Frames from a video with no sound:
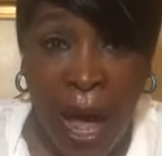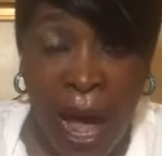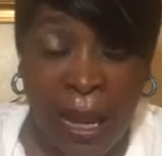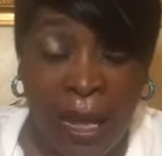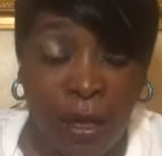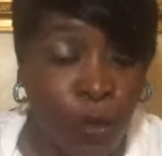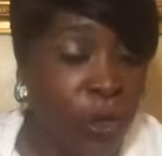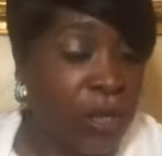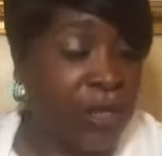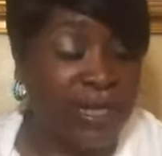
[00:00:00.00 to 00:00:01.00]

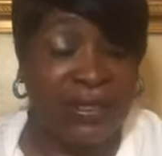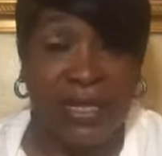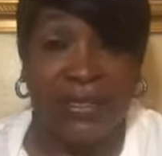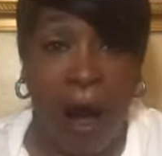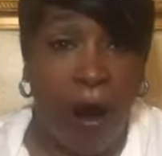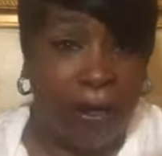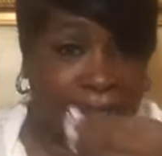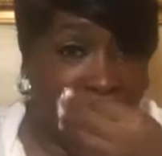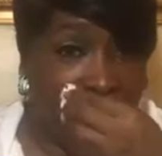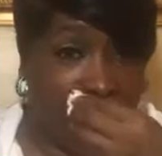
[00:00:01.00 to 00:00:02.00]
Hallelujah. This is our
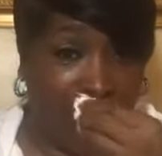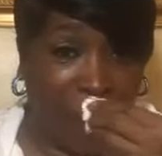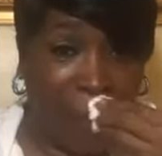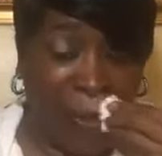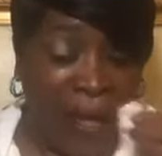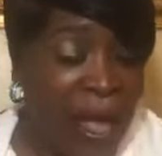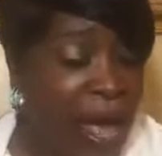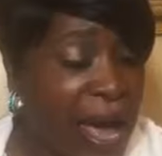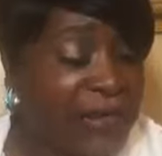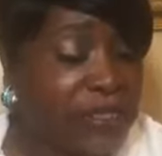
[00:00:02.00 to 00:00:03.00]
time
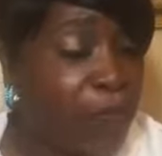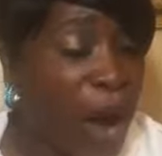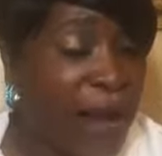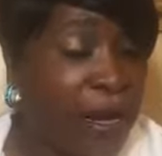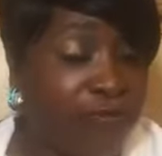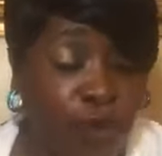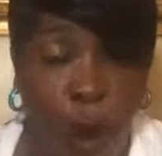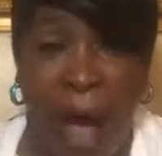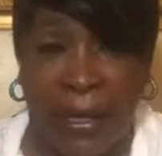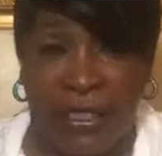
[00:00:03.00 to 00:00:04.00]
as the body of
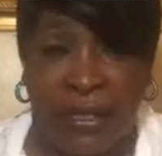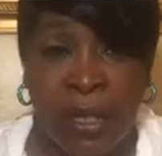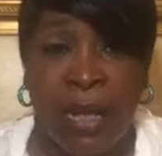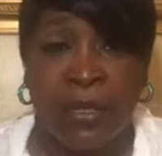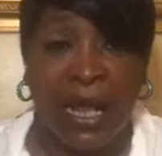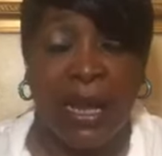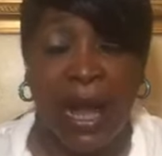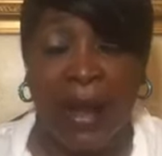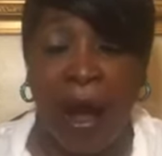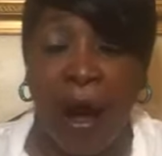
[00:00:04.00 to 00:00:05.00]
Christ to
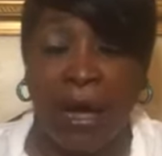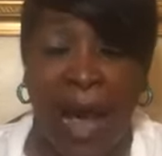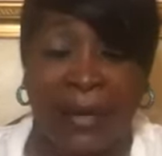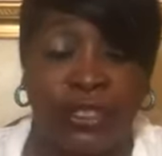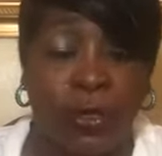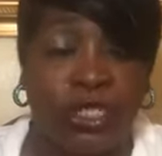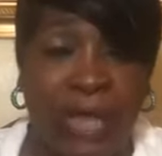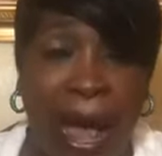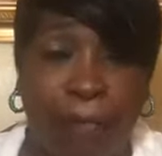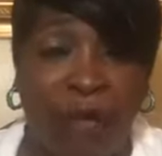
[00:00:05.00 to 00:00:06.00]
let our light so
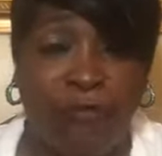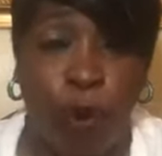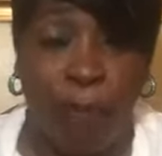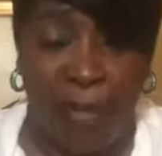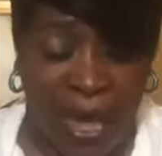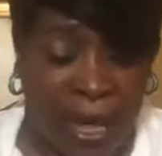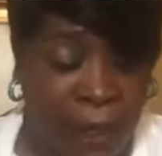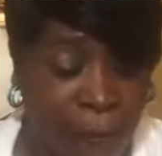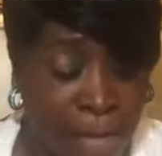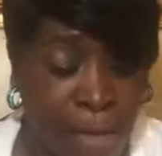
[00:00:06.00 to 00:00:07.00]
shine before
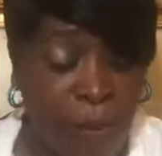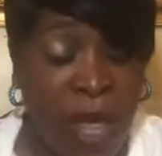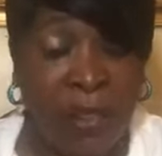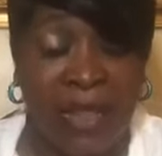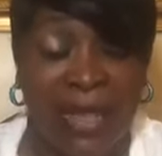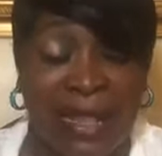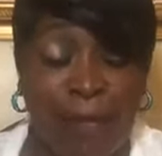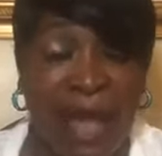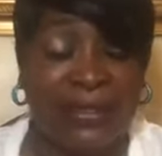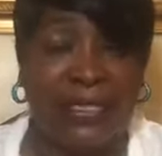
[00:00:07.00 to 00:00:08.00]
men that they may